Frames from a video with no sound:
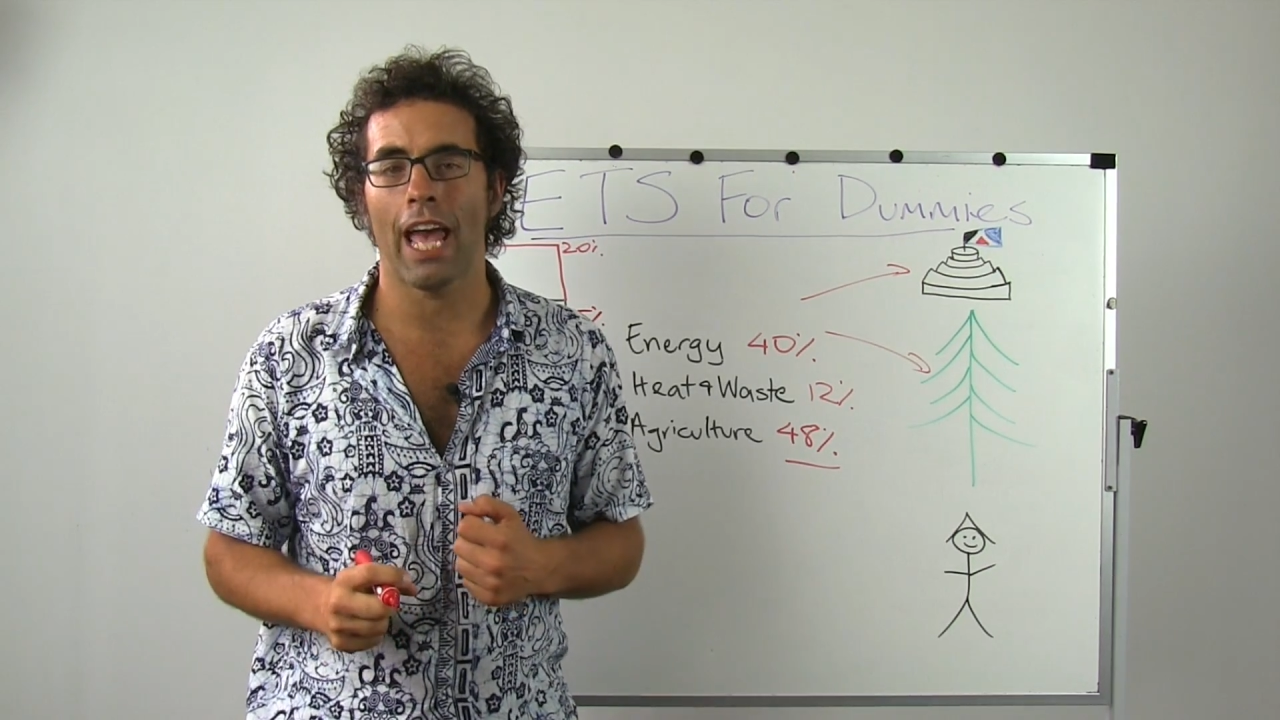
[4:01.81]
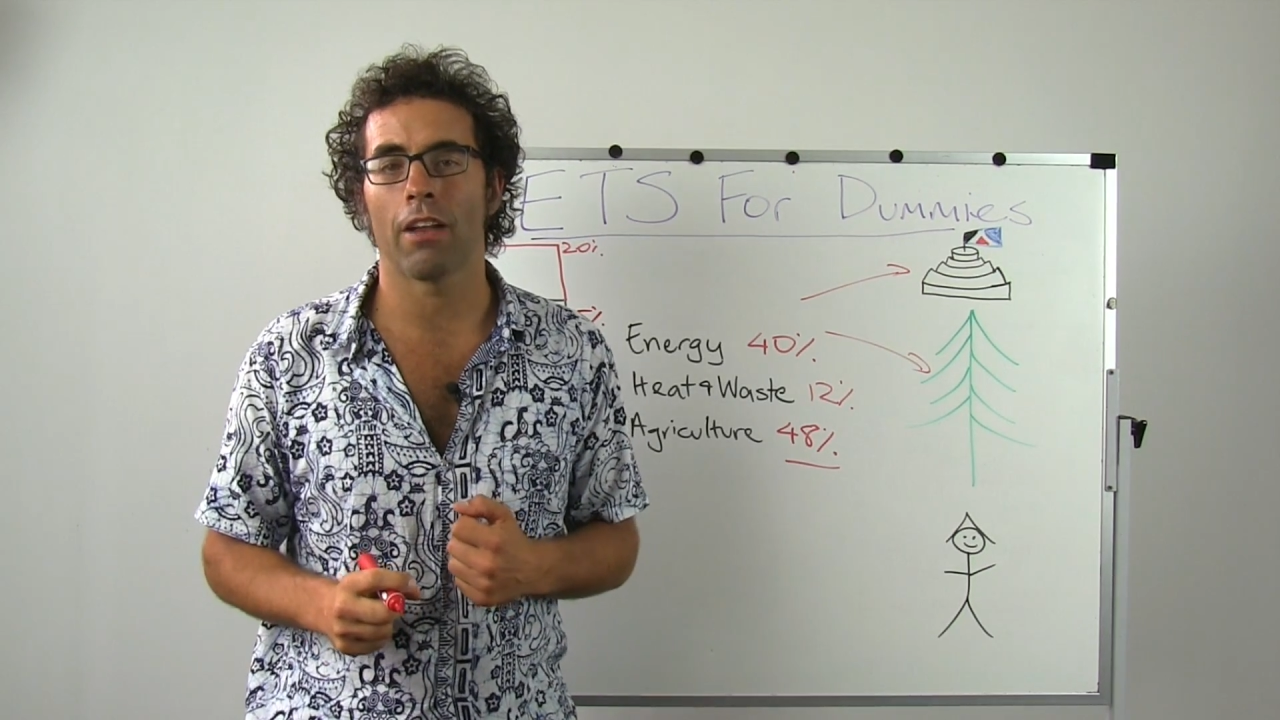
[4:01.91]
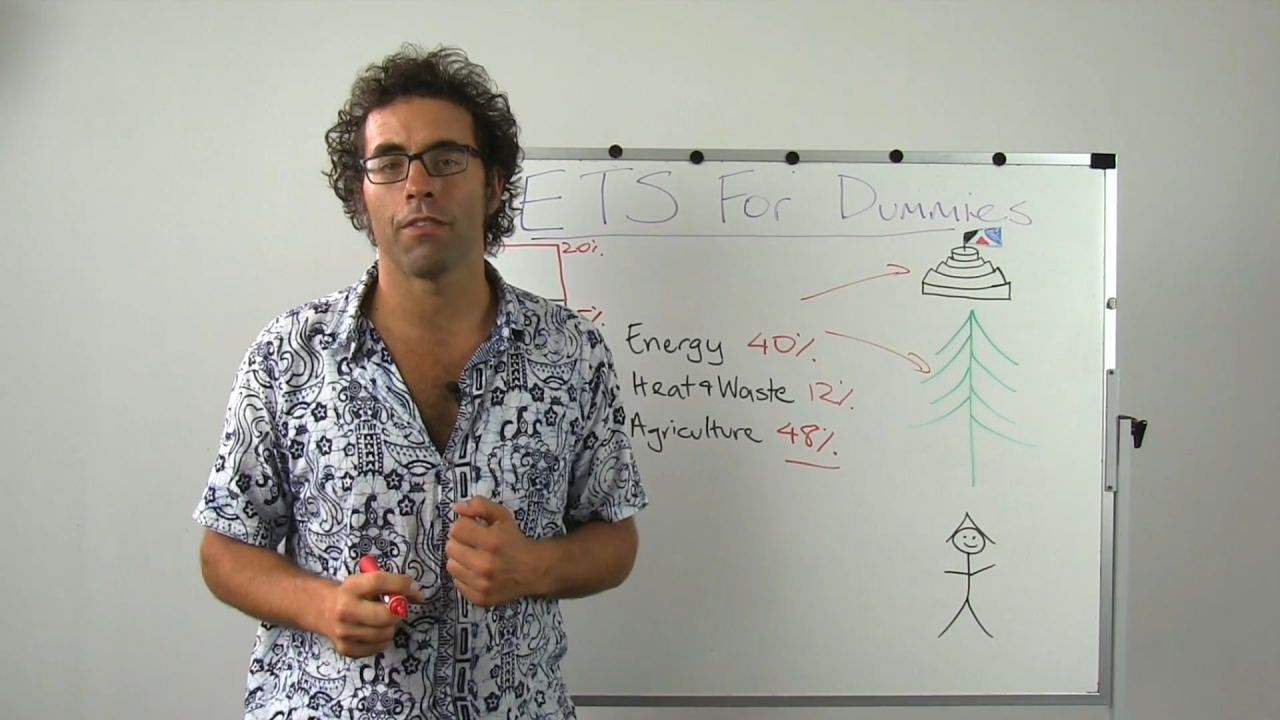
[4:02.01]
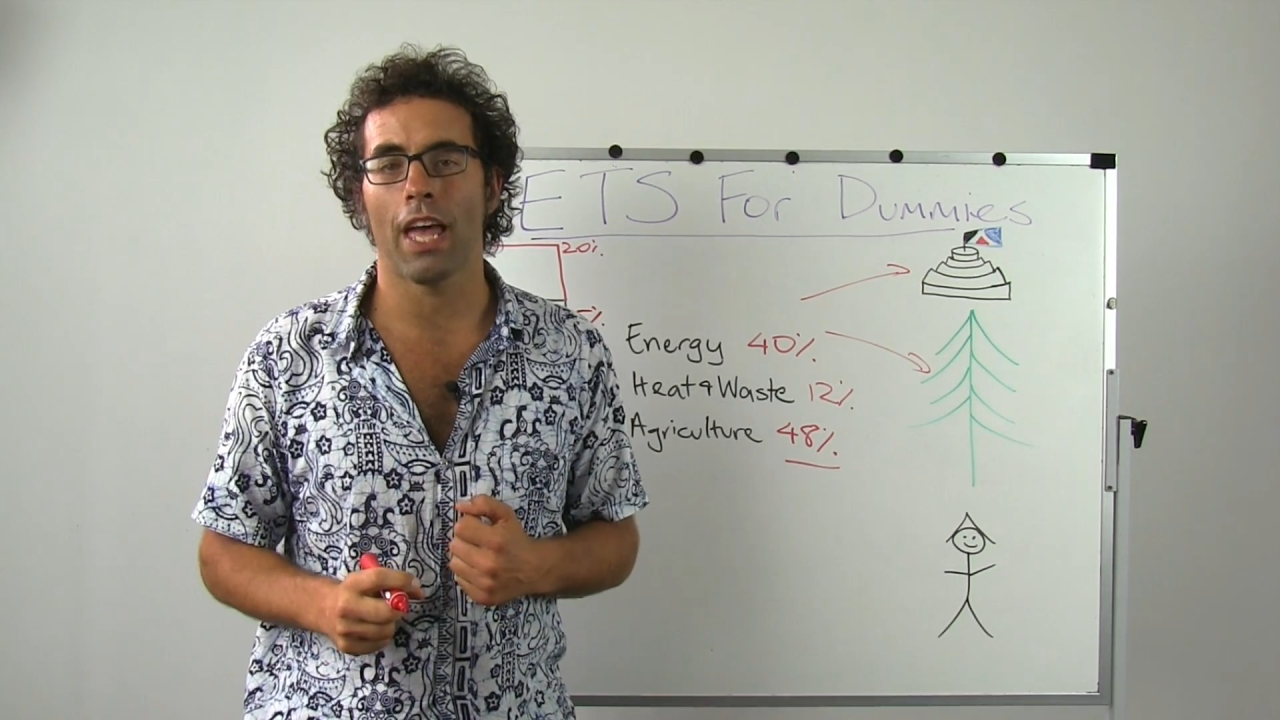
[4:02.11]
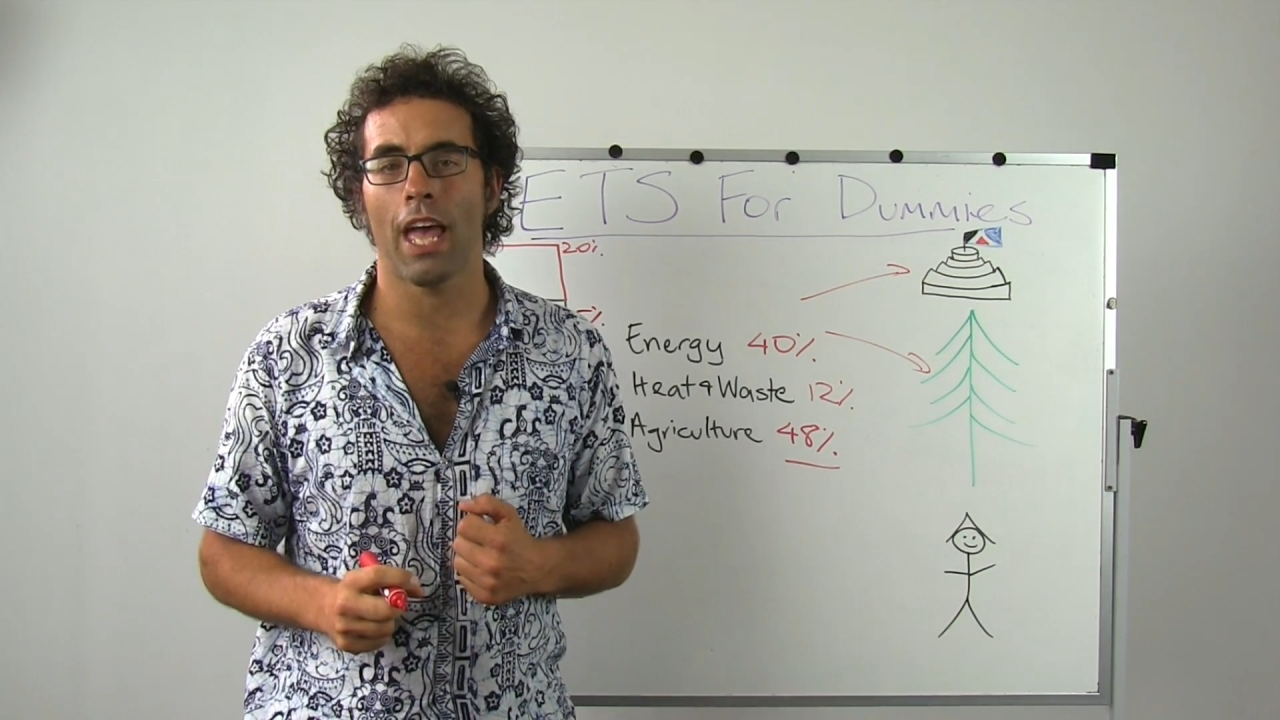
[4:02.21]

out of the